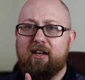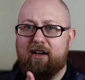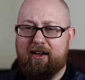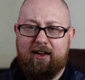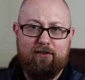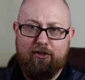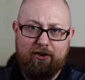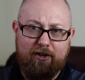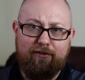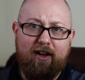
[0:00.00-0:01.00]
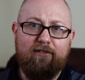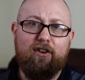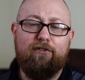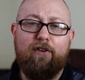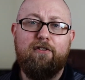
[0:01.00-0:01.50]
I have a 35 and
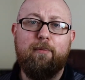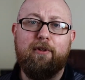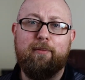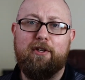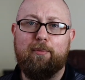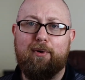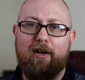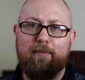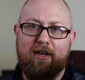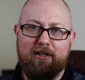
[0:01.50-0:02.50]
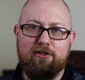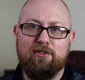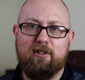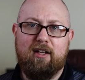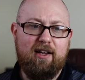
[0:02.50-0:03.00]
a 50 millimeter prime that I use
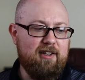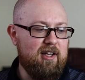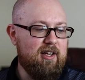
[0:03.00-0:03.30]
a lot.